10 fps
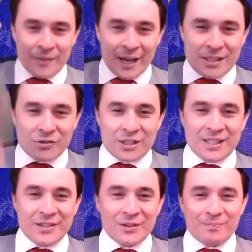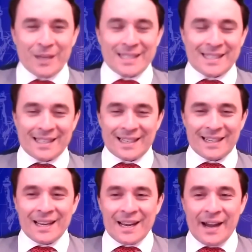Nice to see you. Please
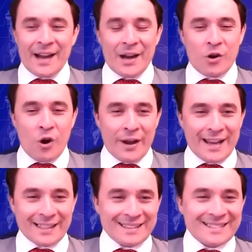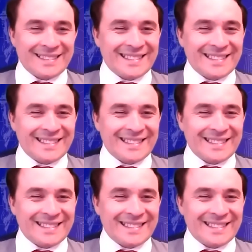go ahead.